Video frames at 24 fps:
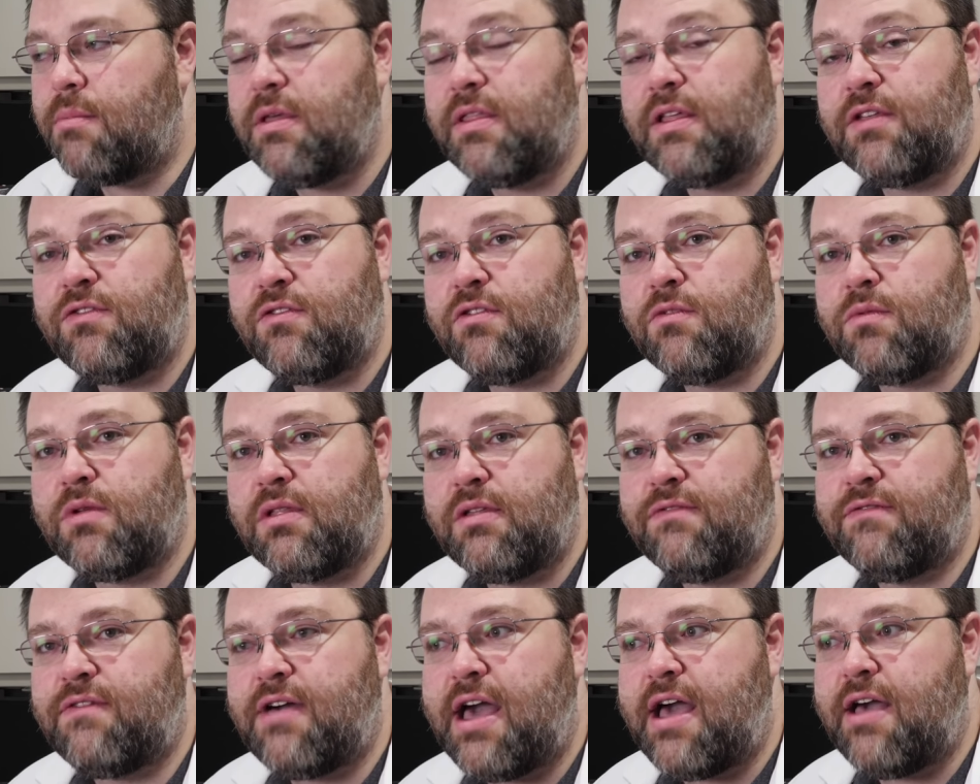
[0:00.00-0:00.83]
mean, that's still
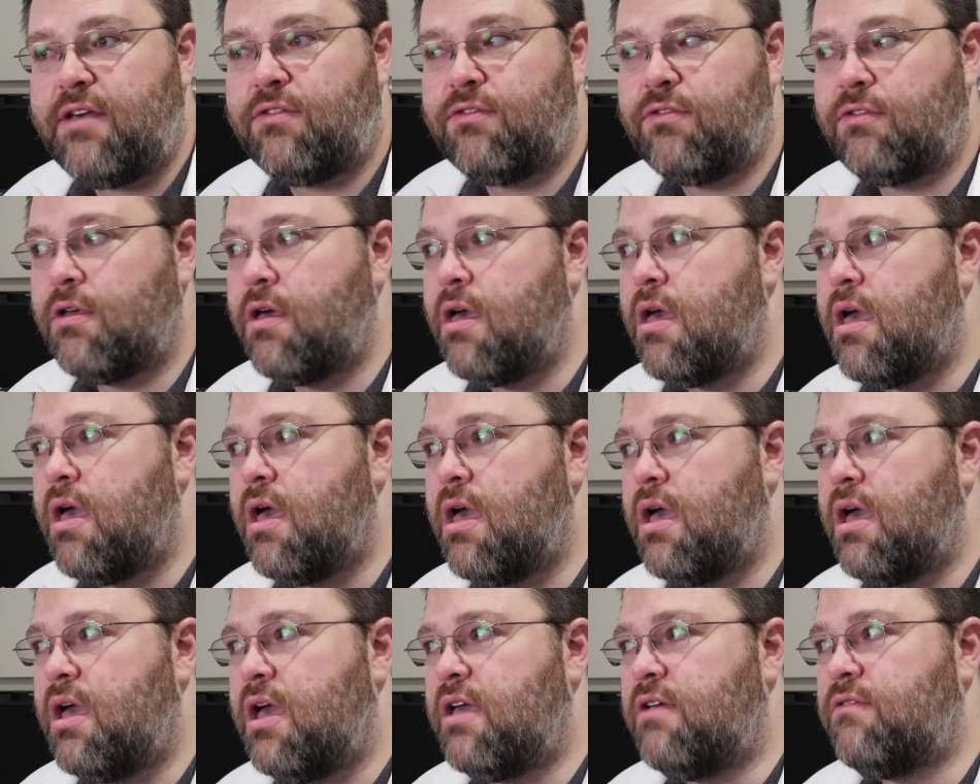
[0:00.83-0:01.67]
really fast.
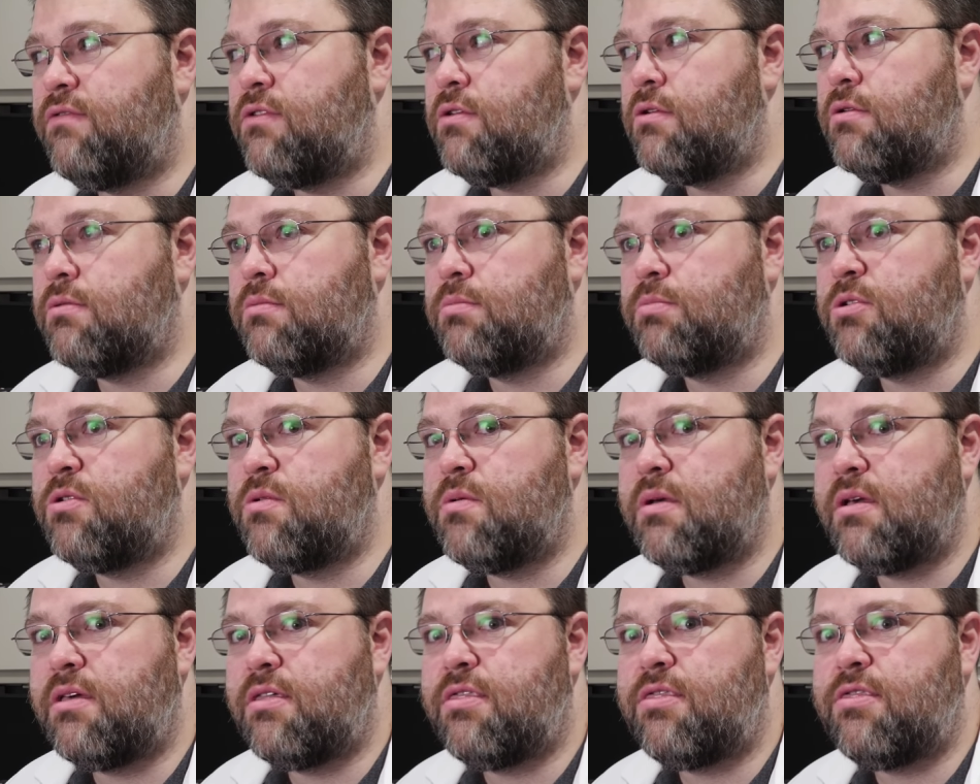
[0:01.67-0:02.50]
If you're
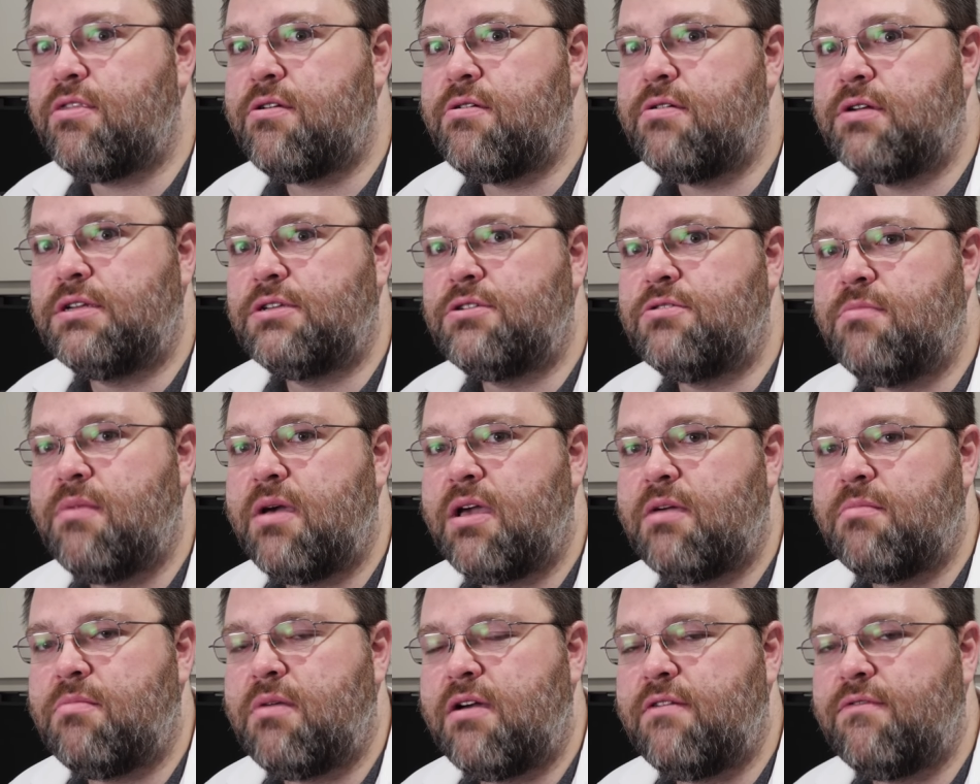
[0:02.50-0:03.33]
doing a 32
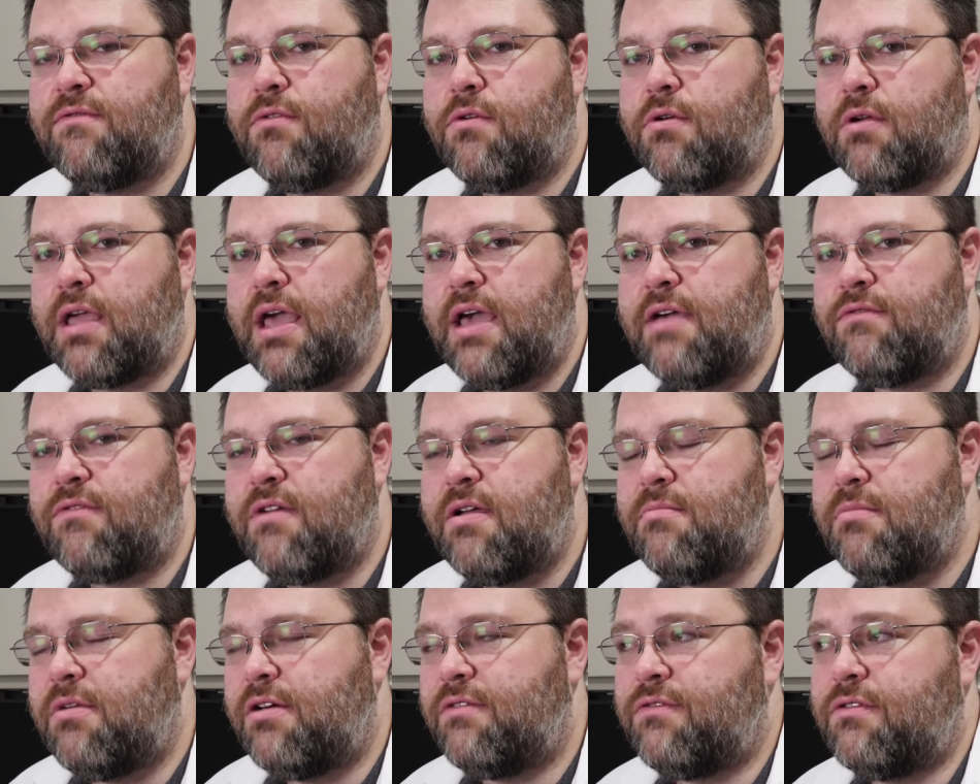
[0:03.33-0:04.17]
megabyte 4K
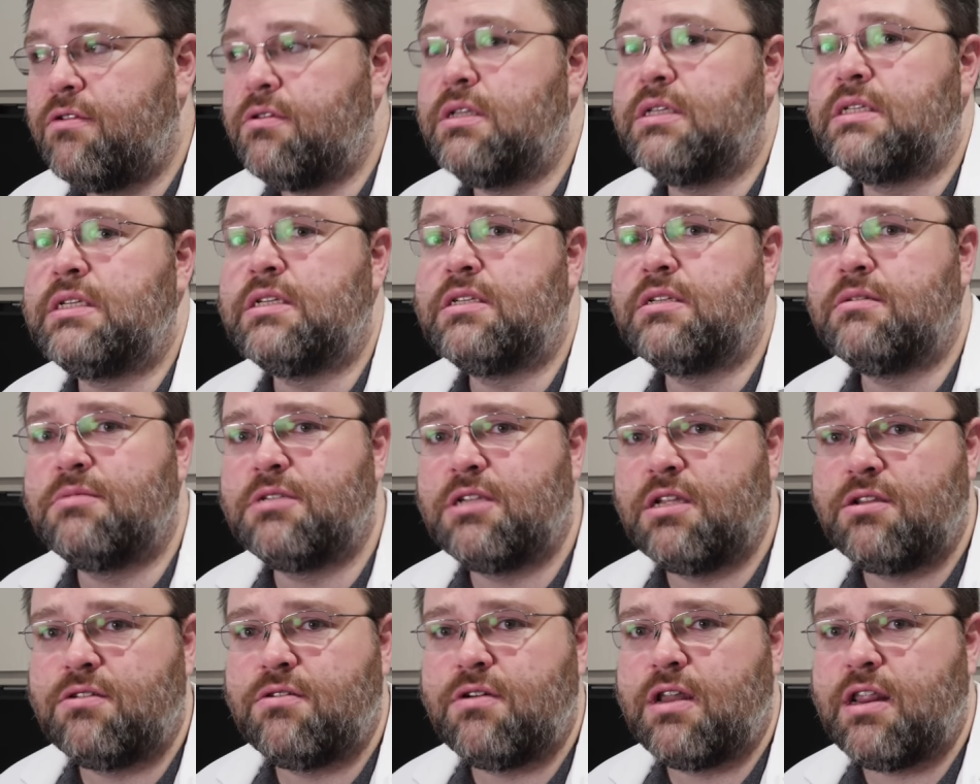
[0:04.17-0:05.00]
frame buffer and the system's
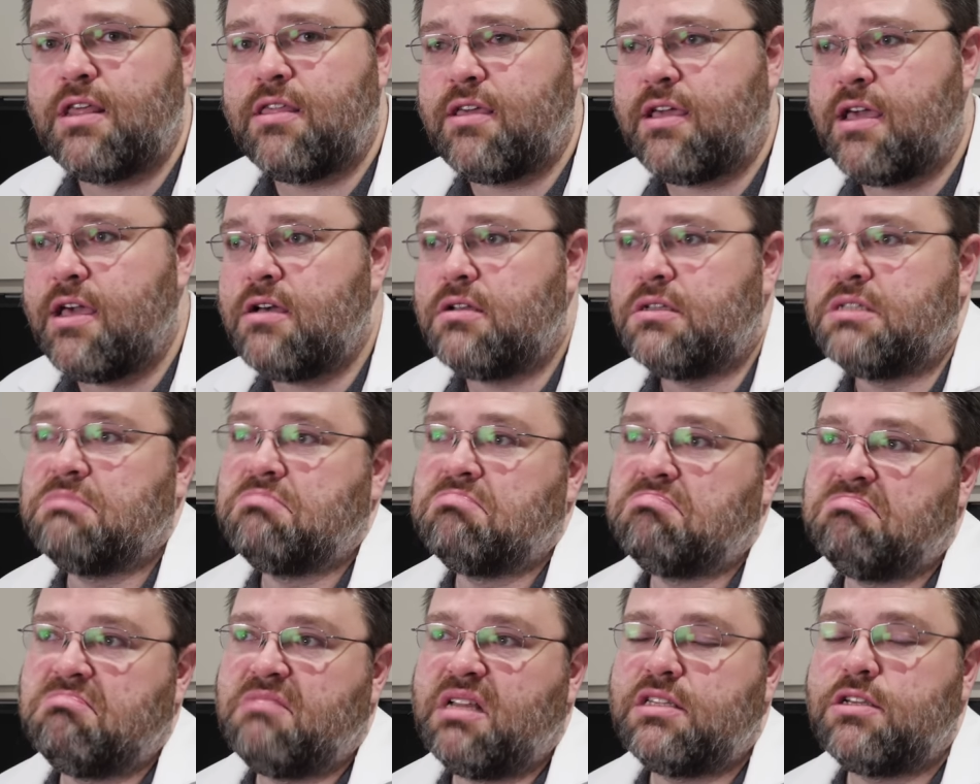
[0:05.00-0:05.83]
not doing anything else,
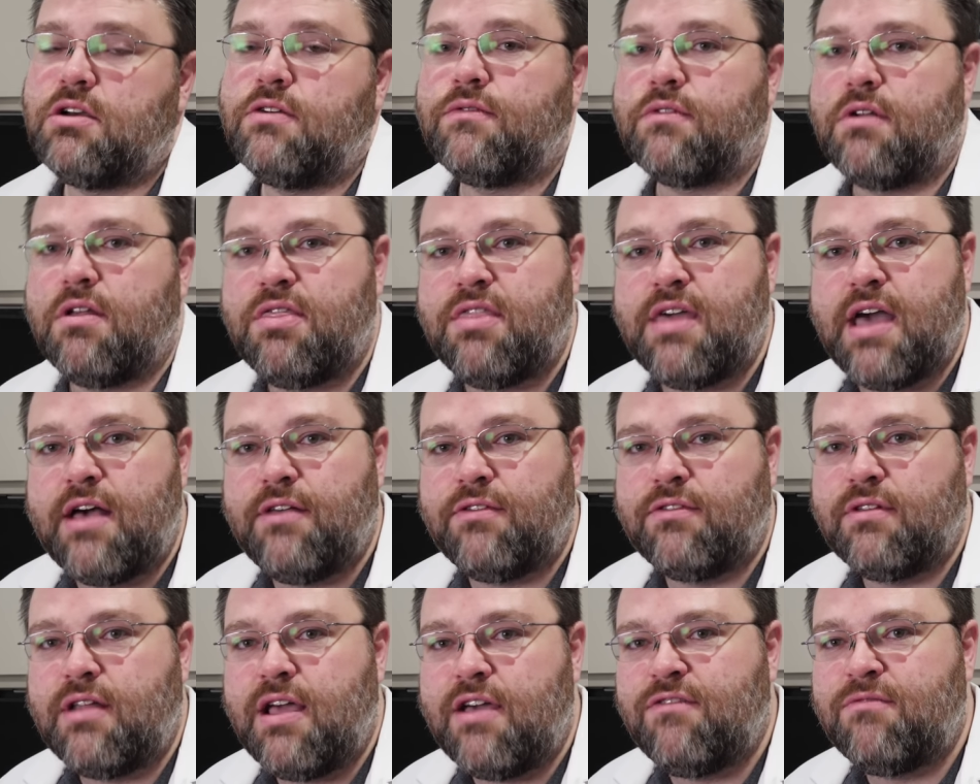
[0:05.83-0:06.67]
it's over
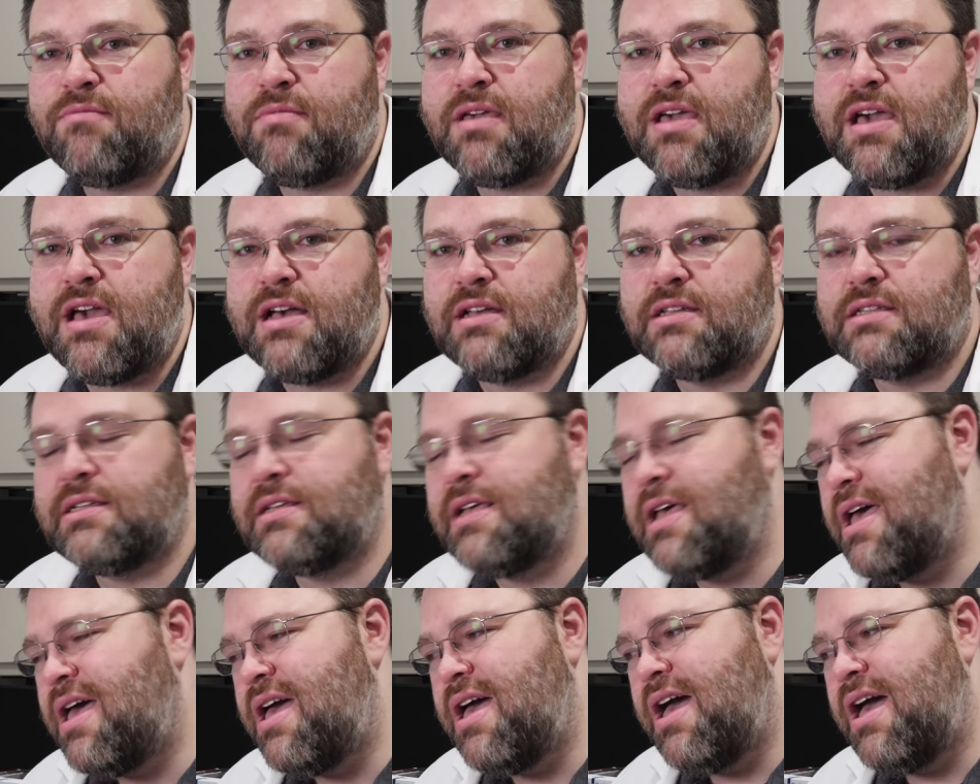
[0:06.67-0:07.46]
1,000 FPS.